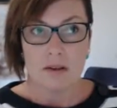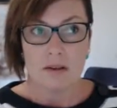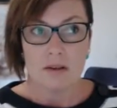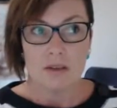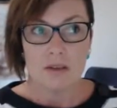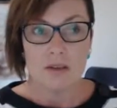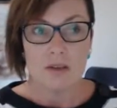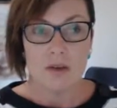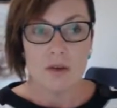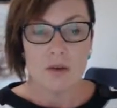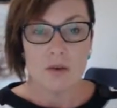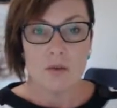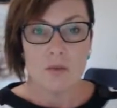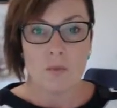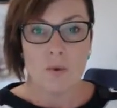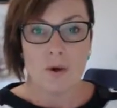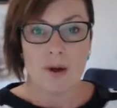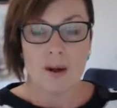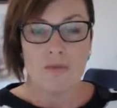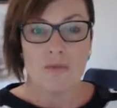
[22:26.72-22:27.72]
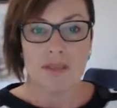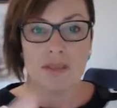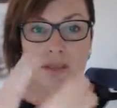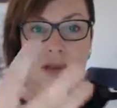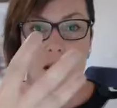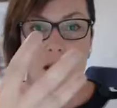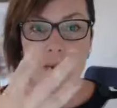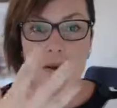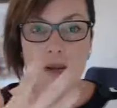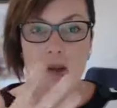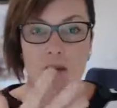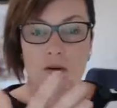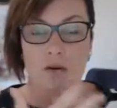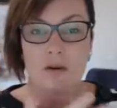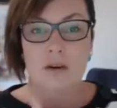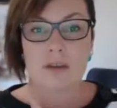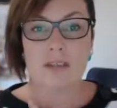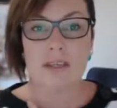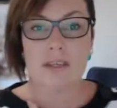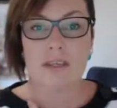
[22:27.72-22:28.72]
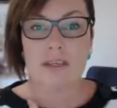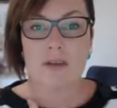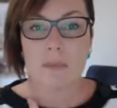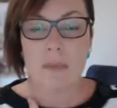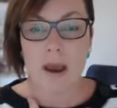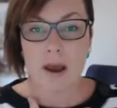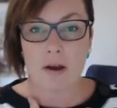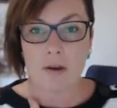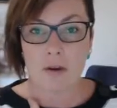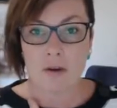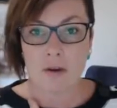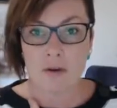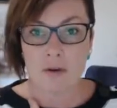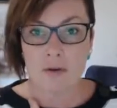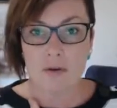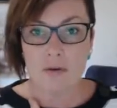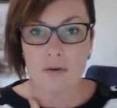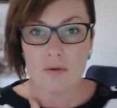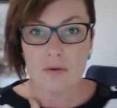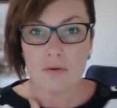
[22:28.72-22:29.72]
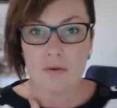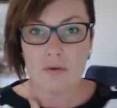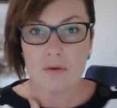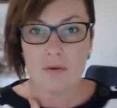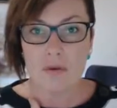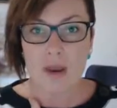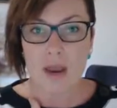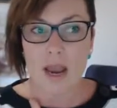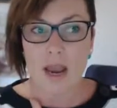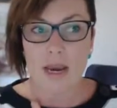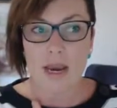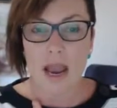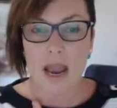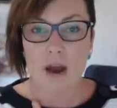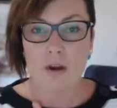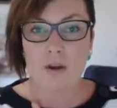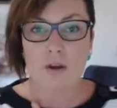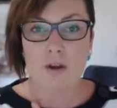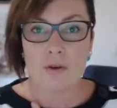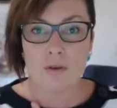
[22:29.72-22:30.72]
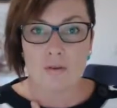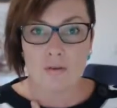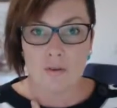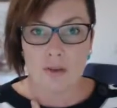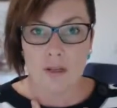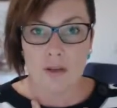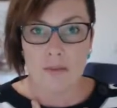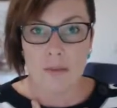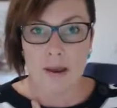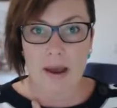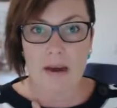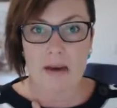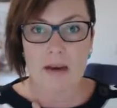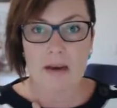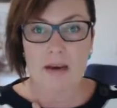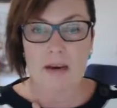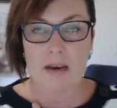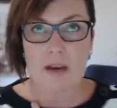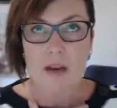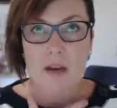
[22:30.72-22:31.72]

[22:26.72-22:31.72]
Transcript: So whatever's coming across is about you and how you feel about it.